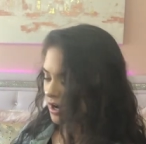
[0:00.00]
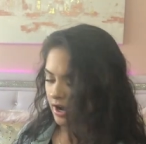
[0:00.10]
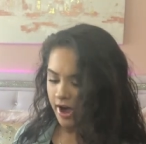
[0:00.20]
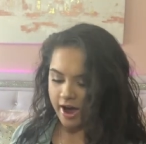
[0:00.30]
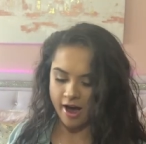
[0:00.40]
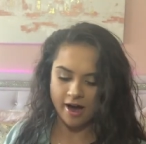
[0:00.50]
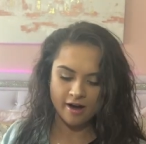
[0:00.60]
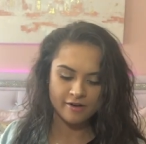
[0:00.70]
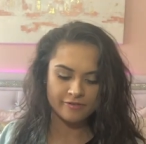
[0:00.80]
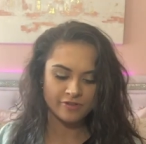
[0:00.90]
I
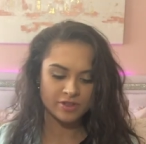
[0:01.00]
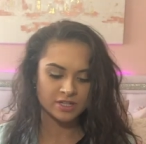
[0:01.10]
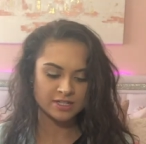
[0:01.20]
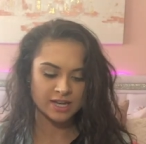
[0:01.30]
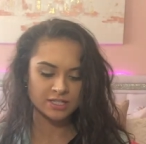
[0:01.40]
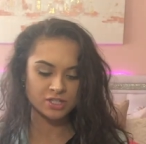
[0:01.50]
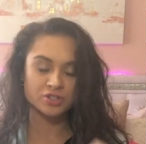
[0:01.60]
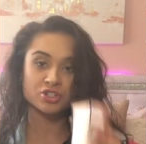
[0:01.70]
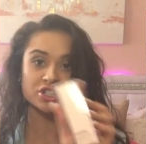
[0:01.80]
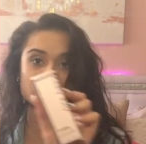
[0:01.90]
have the Day
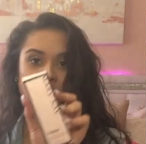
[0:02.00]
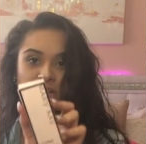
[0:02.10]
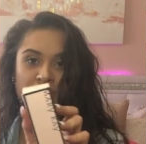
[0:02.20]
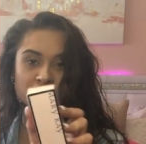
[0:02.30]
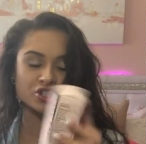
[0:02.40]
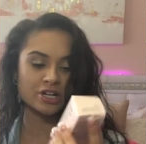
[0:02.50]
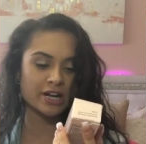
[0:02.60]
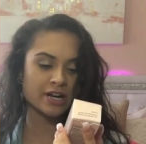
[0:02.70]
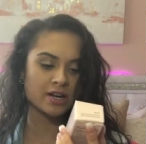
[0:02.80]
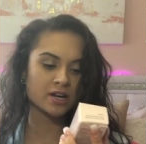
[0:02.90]
Solution
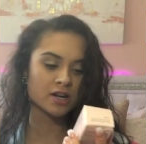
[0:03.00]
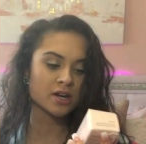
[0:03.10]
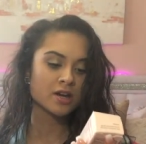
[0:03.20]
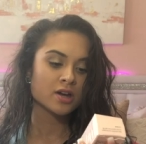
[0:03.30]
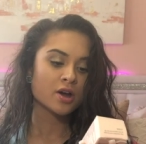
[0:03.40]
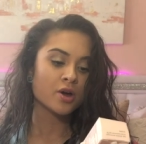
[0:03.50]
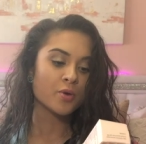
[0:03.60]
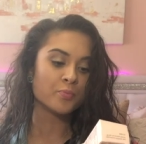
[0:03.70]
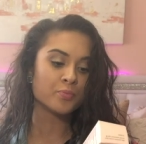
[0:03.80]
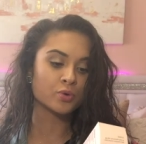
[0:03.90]
Sunscreen
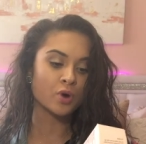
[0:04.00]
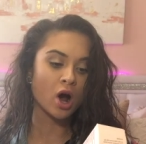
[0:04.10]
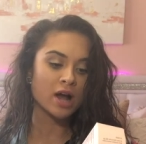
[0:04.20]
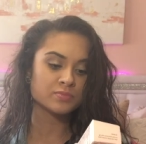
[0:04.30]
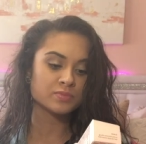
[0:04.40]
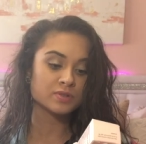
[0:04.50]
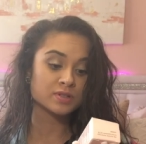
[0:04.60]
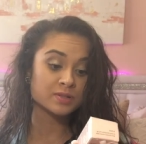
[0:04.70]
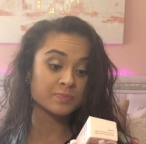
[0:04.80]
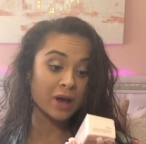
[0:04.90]
Broad
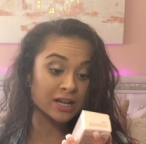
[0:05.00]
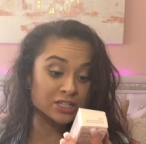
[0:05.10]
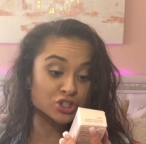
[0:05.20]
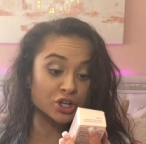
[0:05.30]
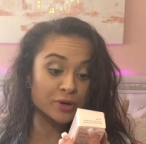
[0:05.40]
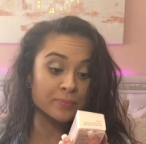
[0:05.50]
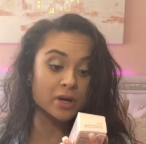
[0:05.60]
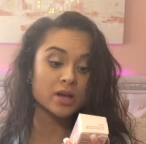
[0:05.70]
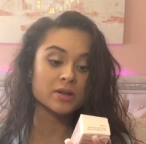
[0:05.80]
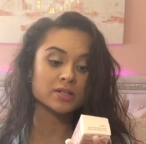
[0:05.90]
Spectrum
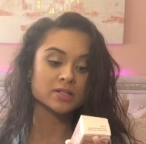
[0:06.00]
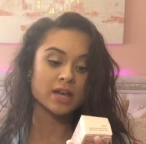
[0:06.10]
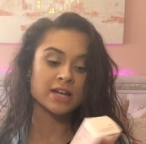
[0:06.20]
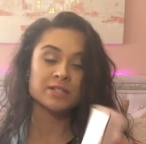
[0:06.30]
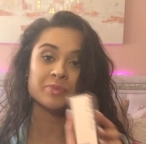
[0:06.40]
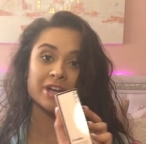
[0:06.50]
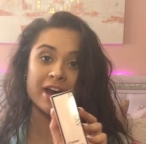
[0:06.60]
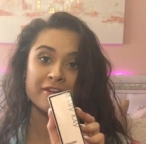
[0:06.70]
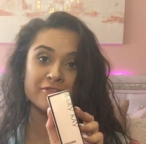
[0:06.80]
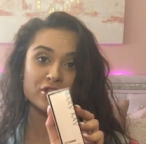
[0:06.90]

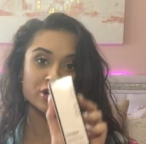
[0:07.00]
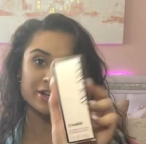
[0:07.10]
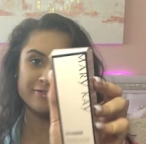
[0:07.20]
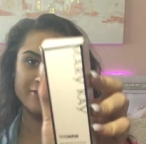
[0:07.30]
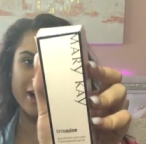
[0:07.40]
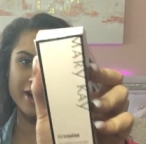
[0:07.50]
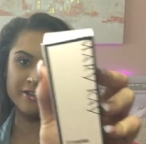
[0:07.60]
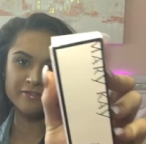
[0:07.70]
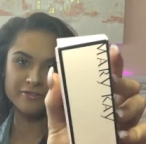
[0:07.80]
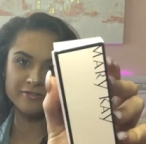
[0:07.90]
SPF 35.